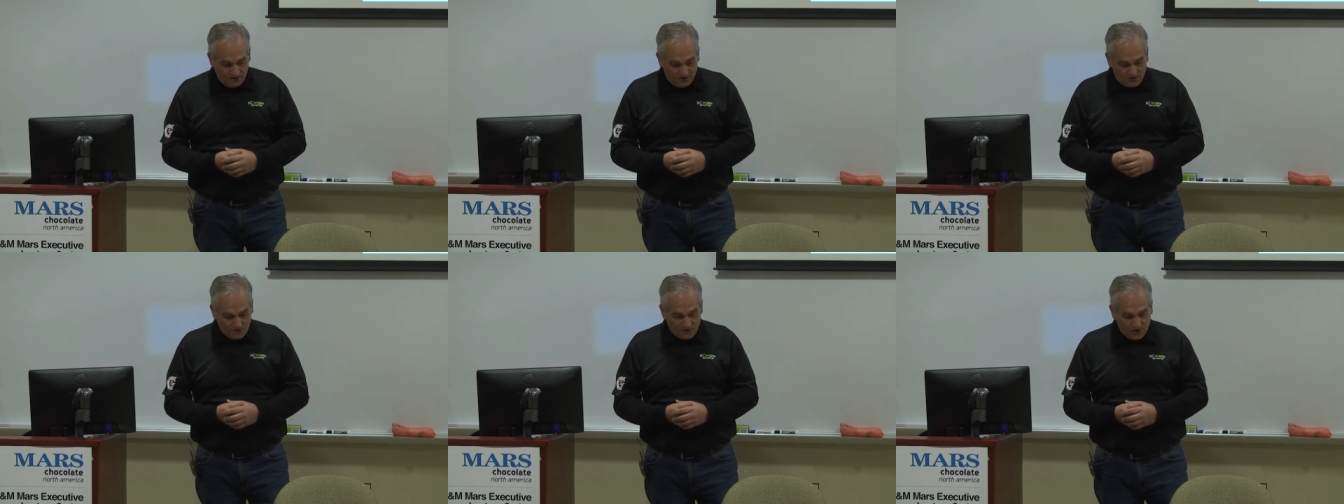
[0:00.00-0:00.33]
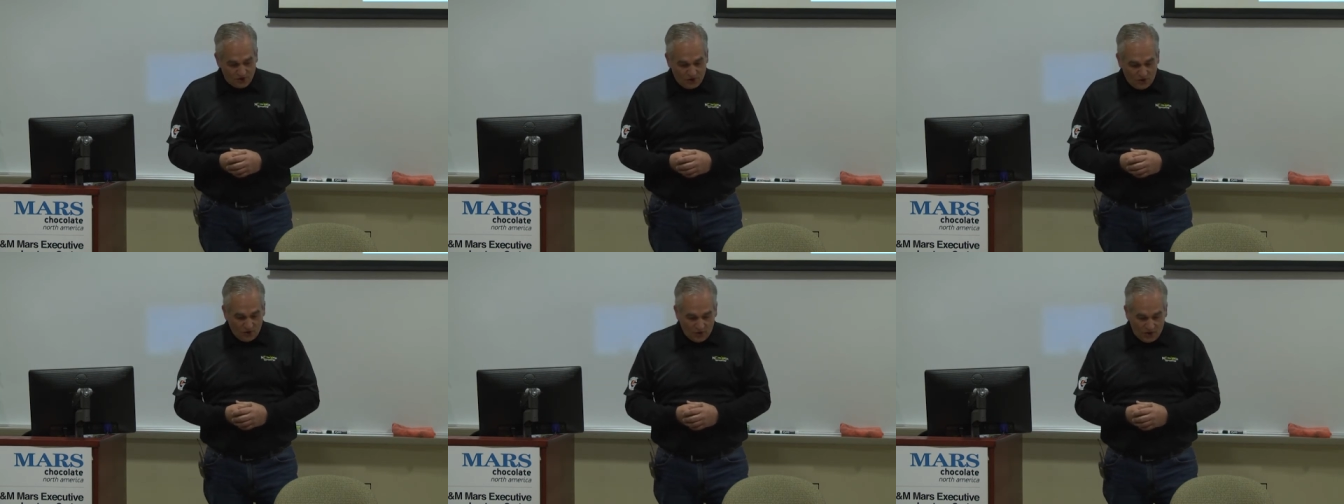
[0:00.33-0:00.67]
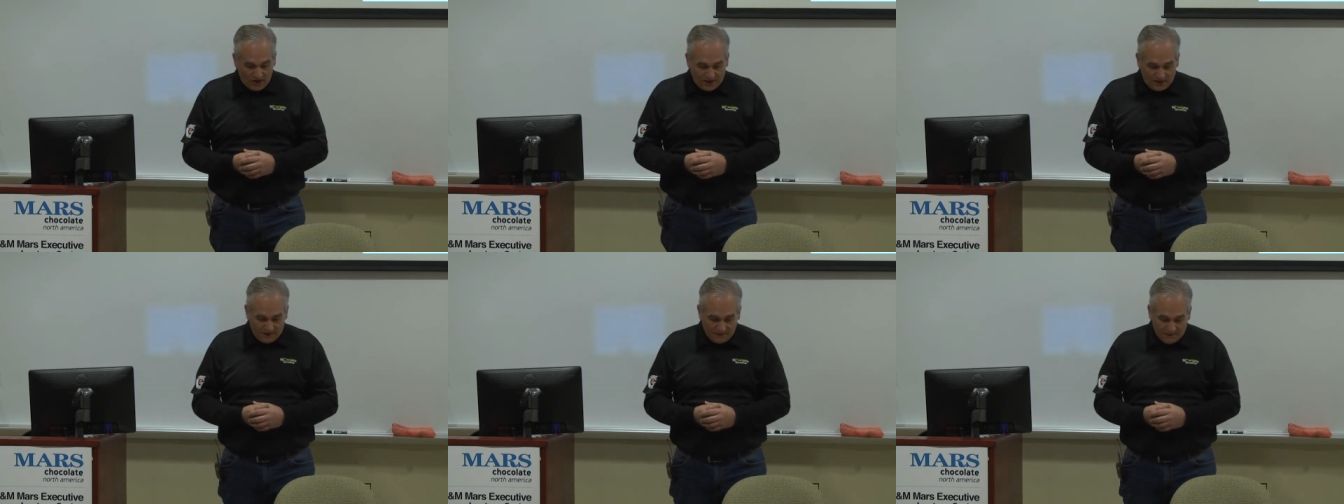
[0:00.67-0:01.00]
So
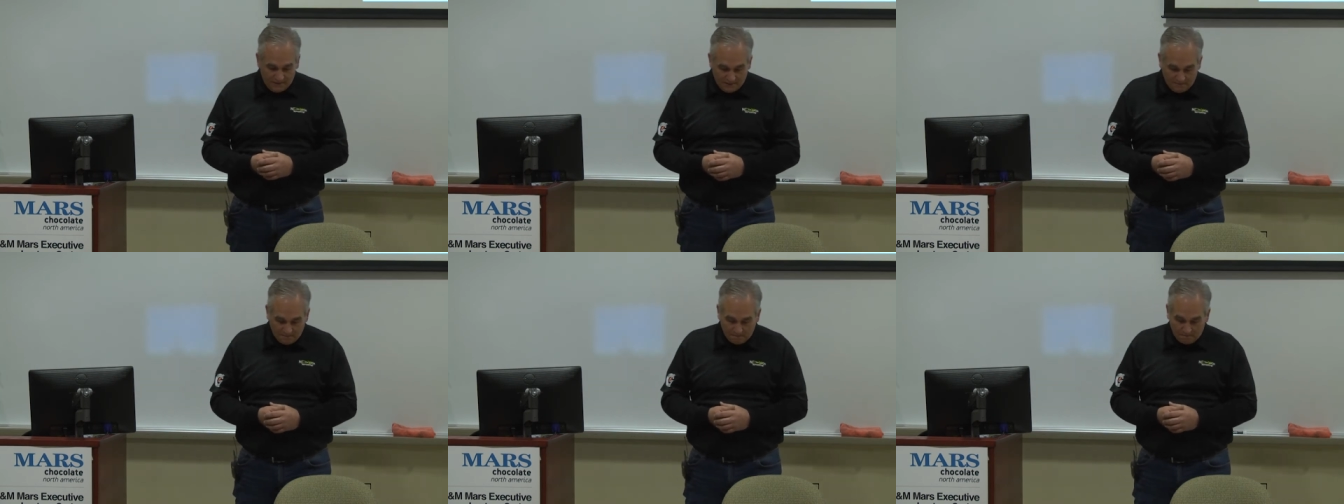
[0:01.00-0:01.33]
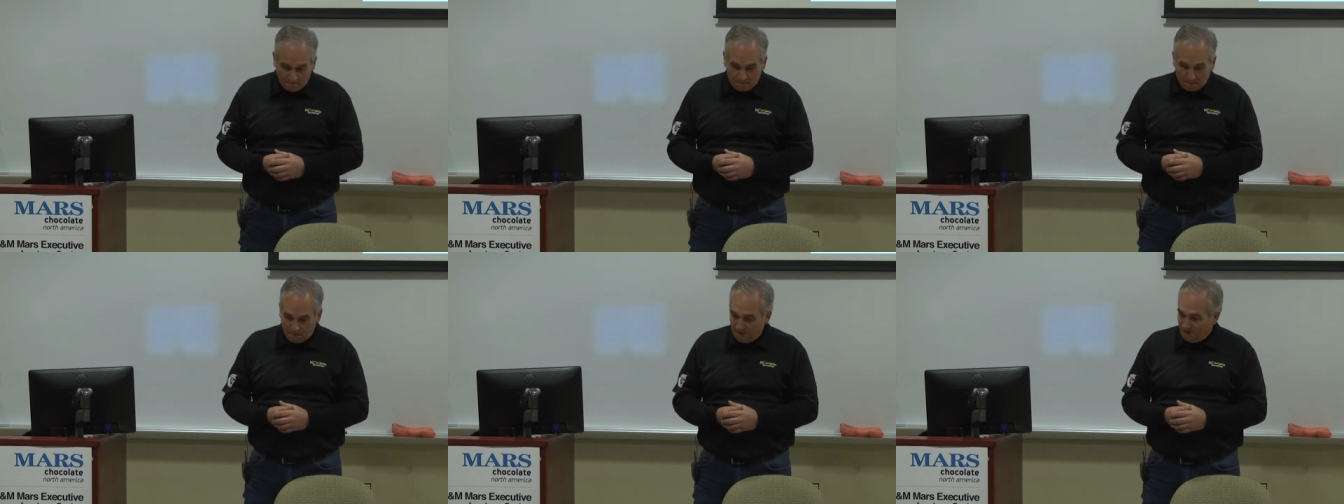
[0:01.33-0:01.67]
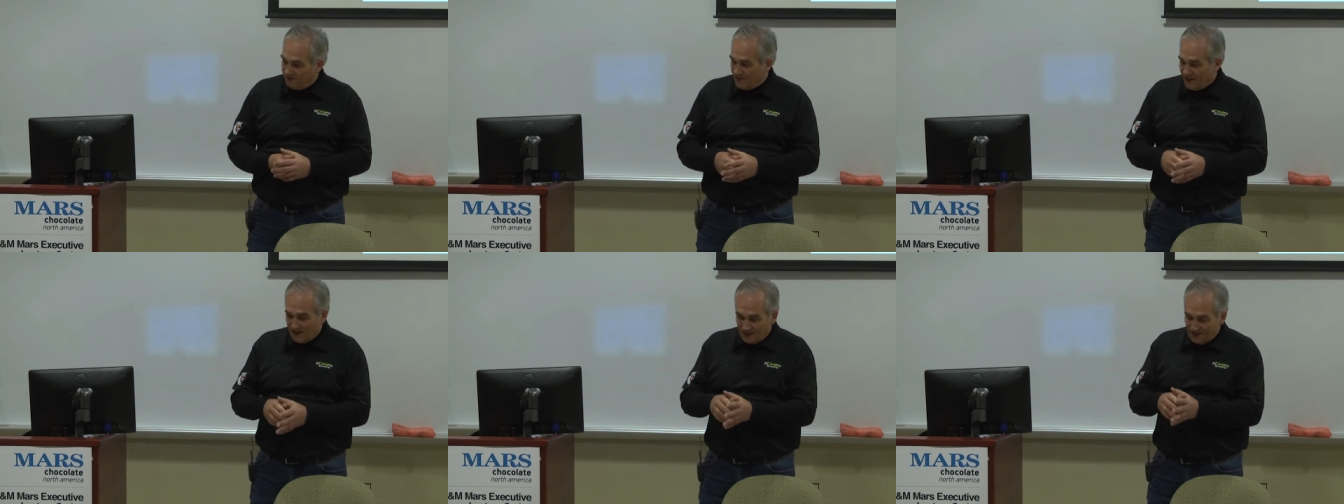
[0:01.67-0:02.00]
uh,
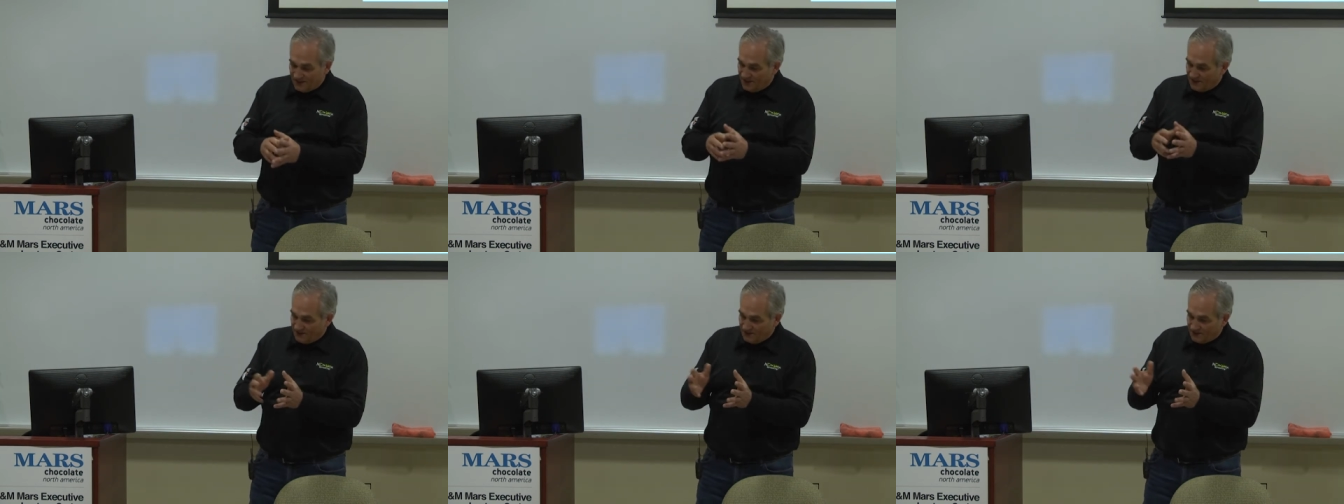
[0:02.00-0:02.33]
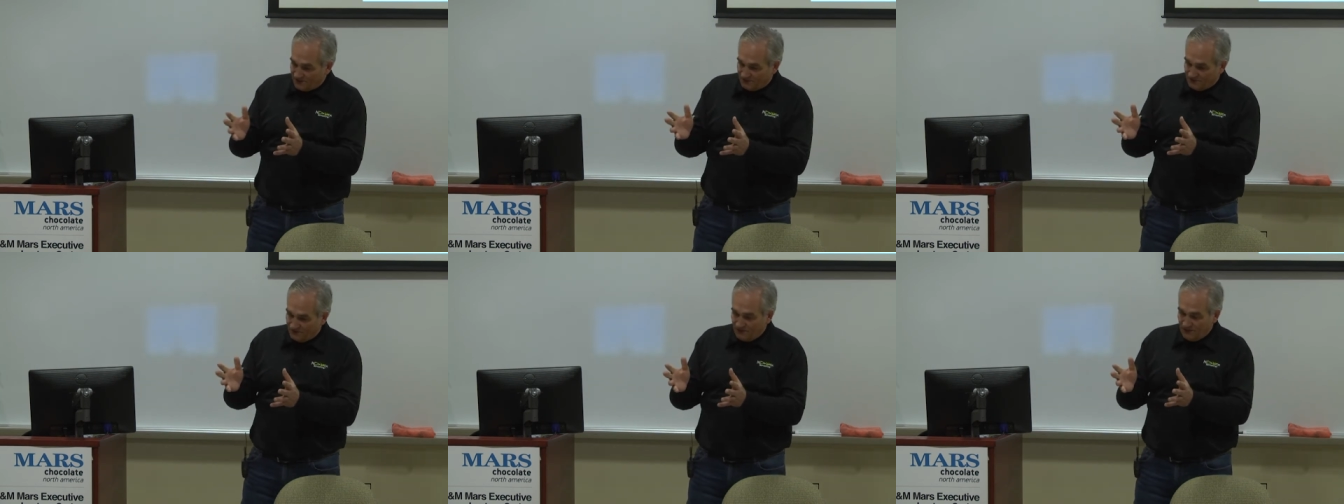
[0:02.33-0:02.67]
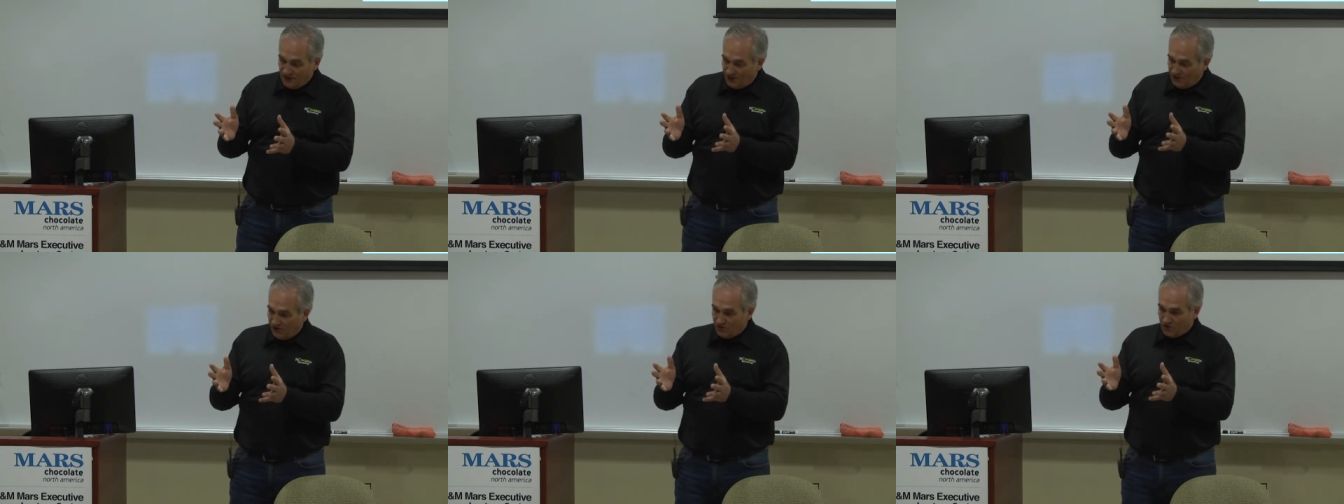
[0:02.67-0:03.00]
that, that
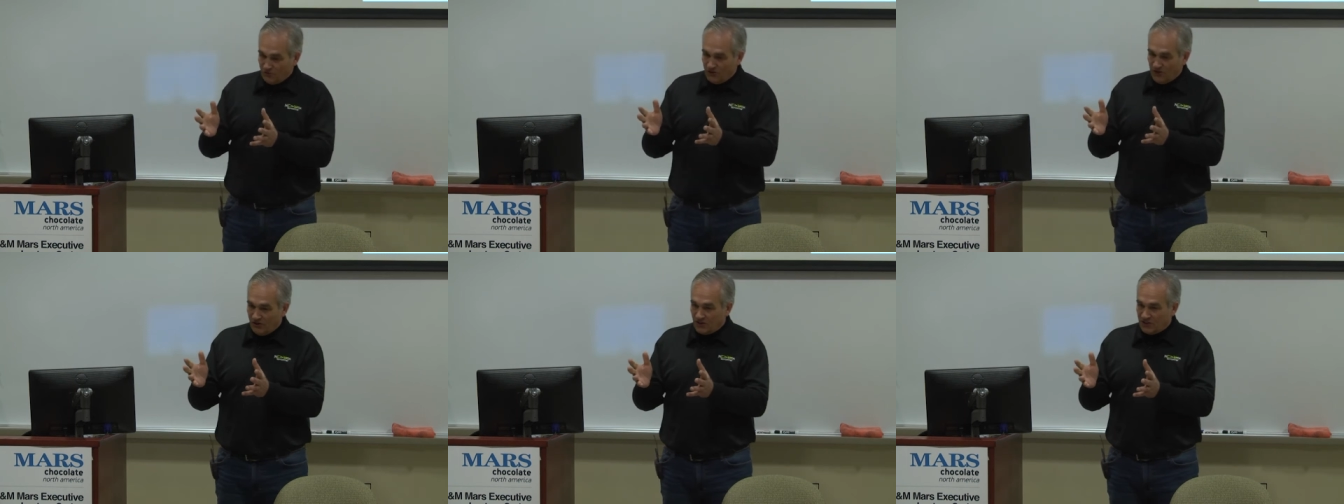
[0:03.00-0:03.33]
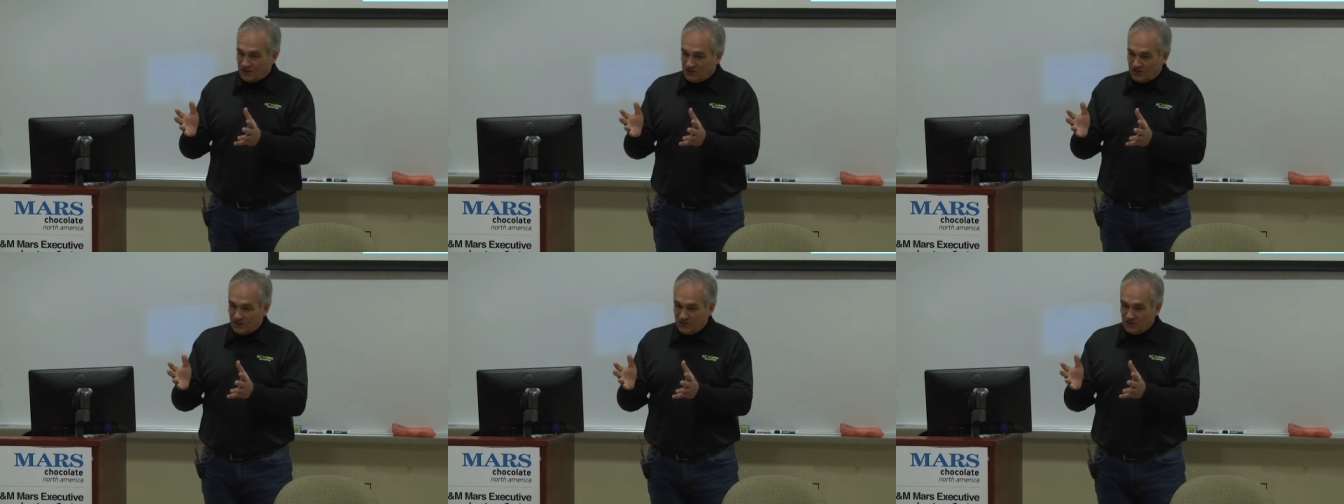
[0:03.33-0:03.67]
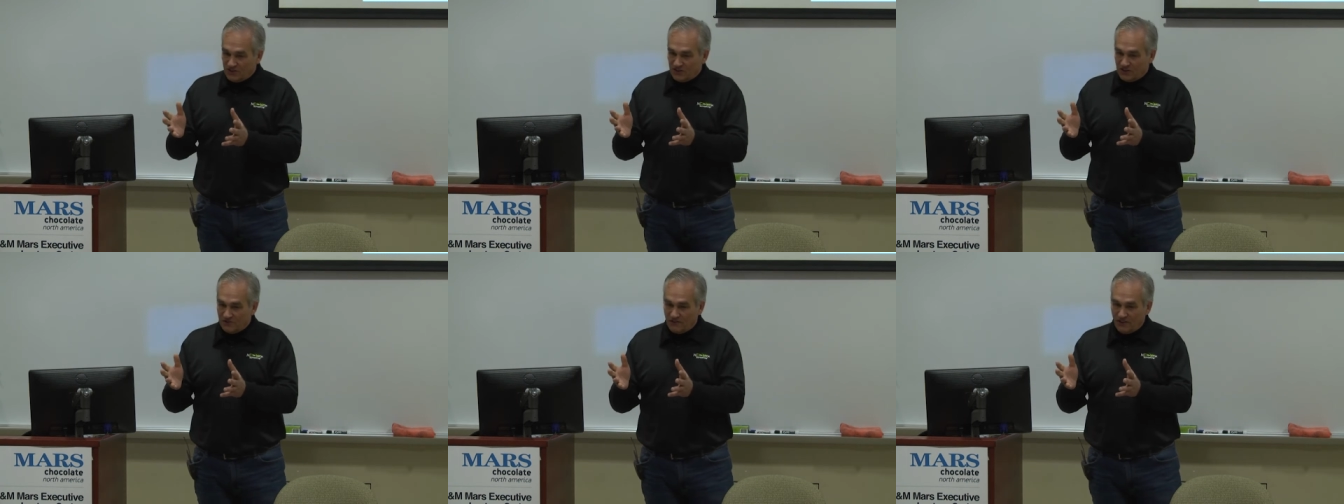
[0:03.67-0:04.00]
you know, career continued
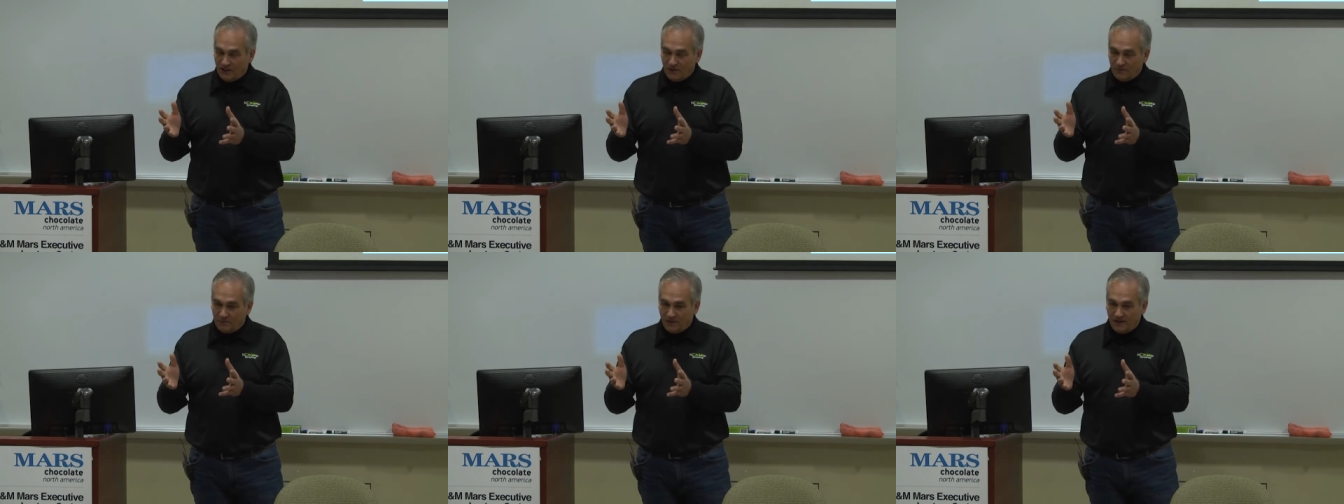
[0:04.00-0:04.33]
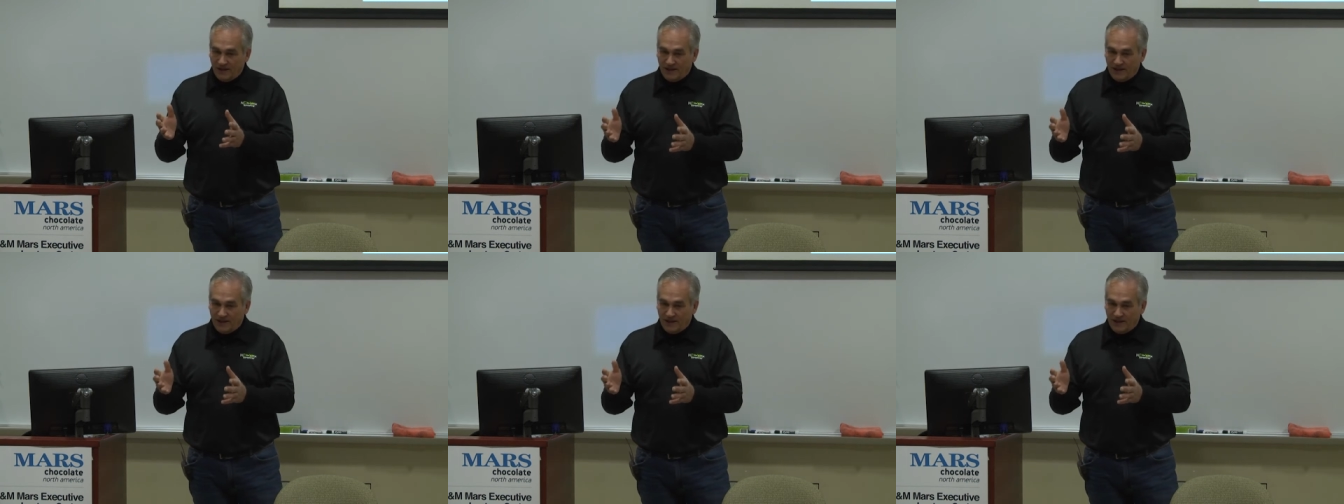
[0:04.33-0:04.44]
to develop,